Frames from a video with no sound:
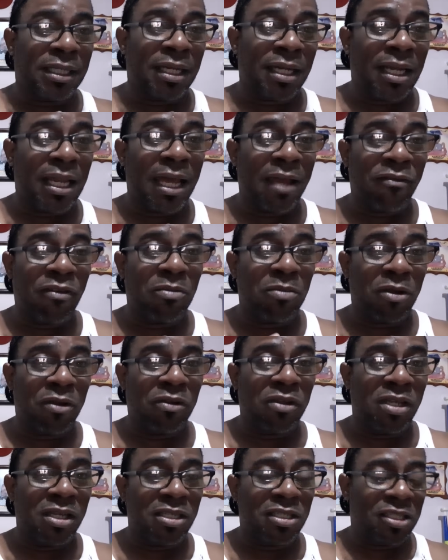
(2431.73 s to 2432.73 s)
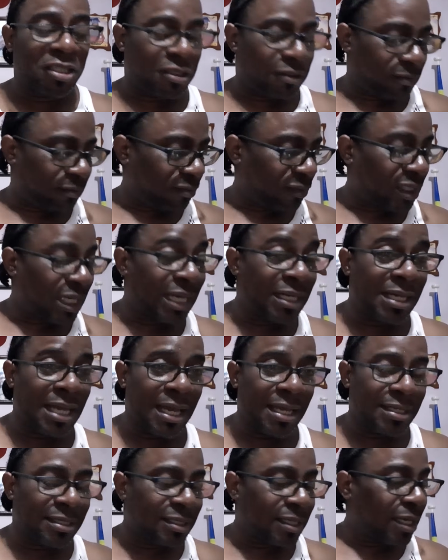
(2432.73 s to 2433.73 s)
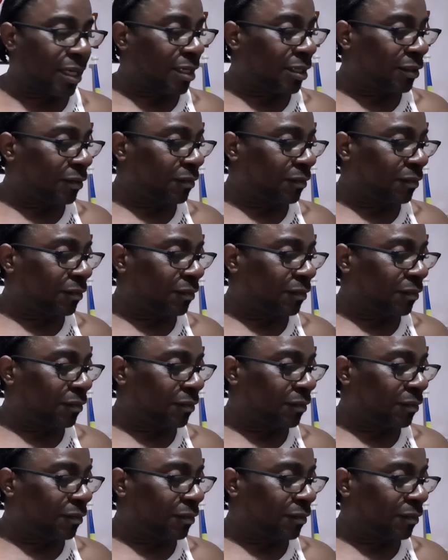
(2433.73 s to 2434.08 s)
of the life I'm reach, I dissect.